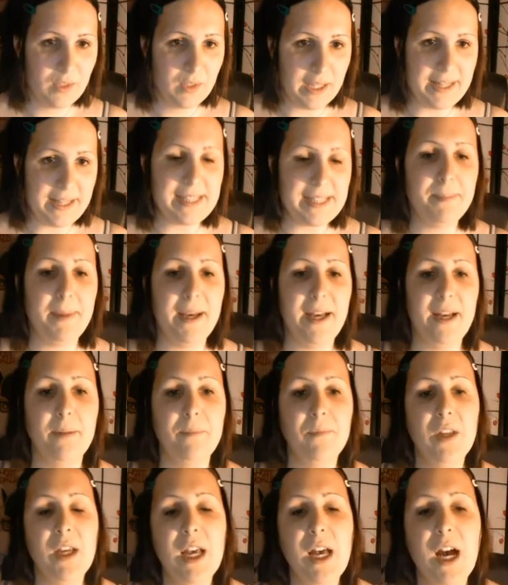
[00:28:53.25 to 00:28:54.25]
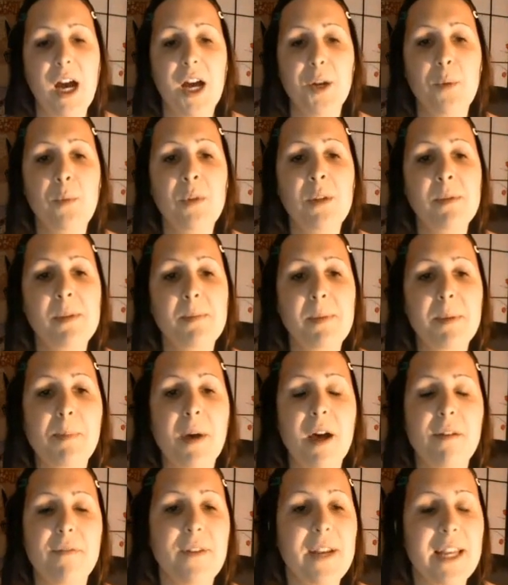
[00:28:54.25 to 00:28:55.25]
That's better. I don't want them to be
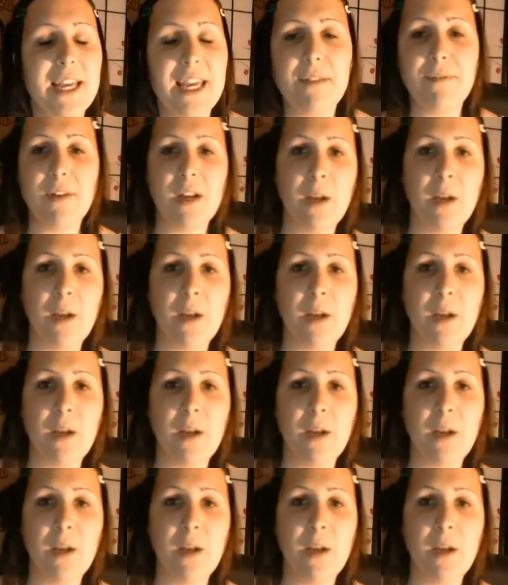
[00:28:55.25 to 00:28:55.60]
perfectly even.